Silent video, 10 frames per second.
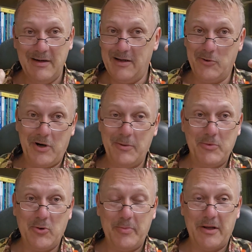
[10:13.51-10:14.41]
You know, I'm
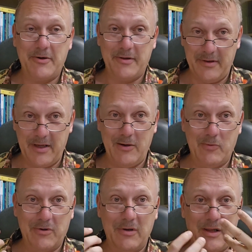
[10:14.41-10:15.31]
no better than they
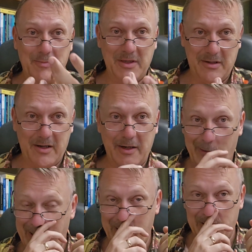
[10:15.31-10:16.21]
were. Let me die
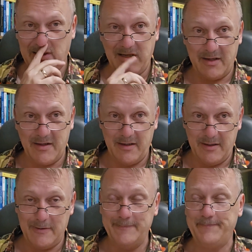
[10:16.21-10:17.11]
out here just like they
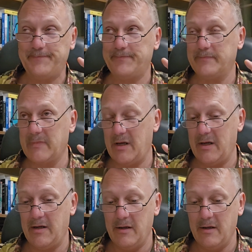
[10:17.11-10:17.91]
did. Okay.